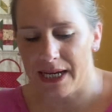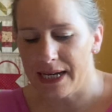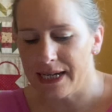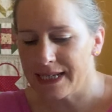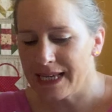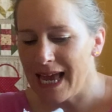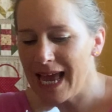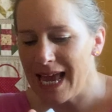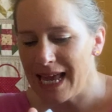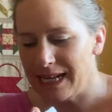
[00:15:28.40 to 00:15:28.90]

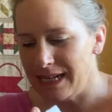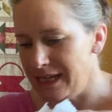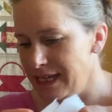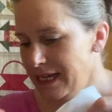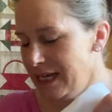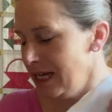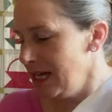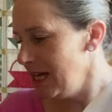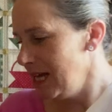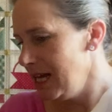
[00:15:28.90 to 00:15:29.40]
Again,
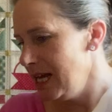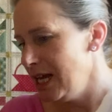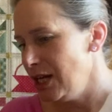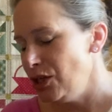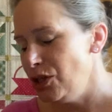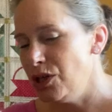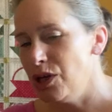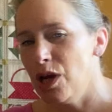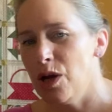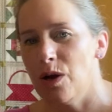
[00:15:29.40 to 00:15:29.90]

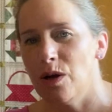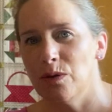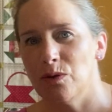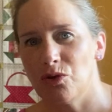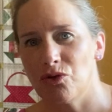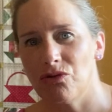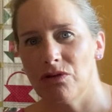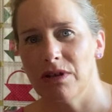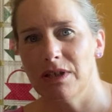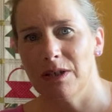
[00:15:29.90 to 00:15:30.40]
you know, I
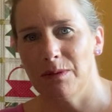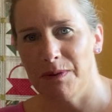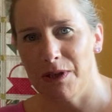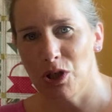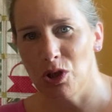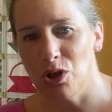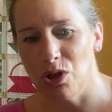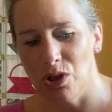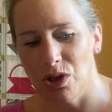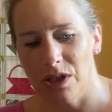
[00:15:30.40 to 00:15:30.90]
was trying to be
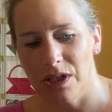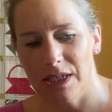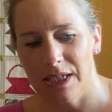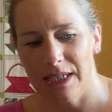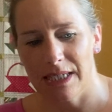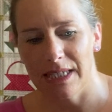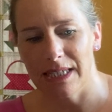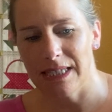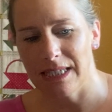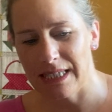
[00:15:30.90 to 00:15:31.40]
good,
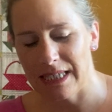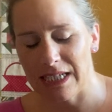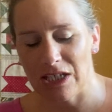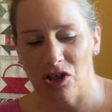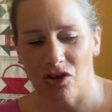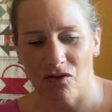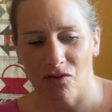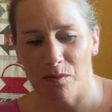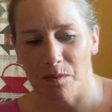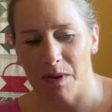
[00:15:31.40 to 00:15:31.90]

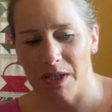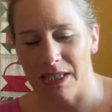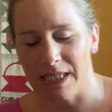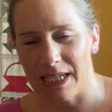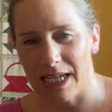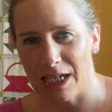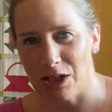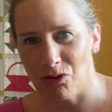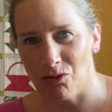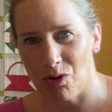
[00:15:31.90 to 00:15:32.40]
stitching from my
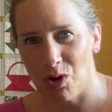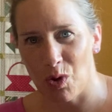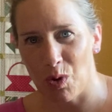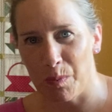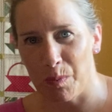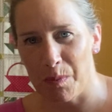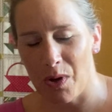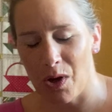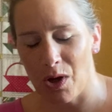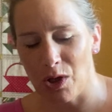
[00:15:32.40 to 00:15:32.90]
stash rather
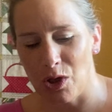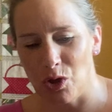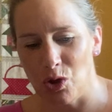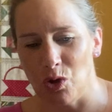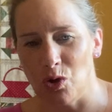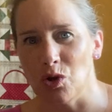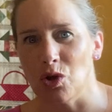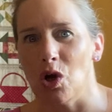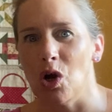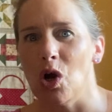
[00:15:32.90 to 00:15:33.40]
than buying a new
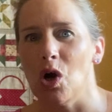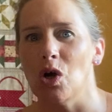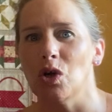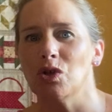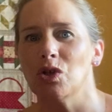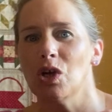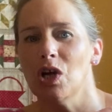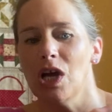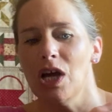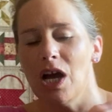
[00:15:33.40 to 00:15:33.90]
chart.
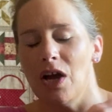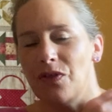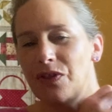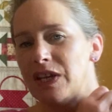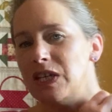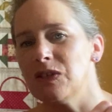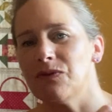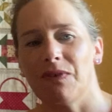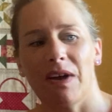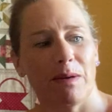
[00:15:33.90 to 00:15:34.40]

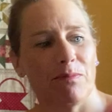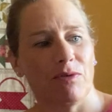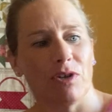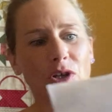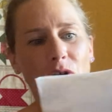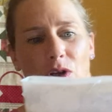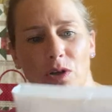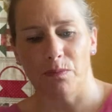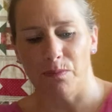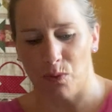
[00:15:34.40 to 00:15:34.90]
This fabric
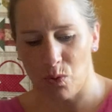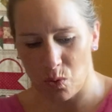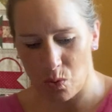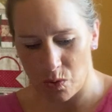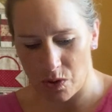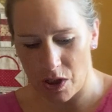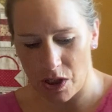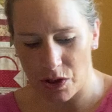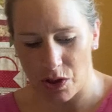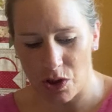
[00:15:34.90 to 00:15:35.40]
I
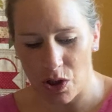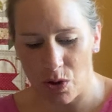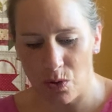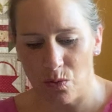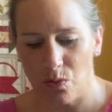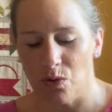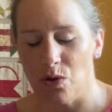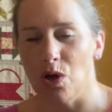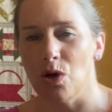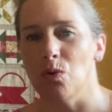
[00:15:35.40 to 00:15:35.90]
bought, I
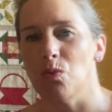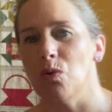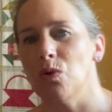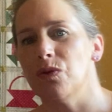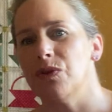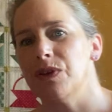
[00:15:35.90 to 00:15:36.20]
don't know what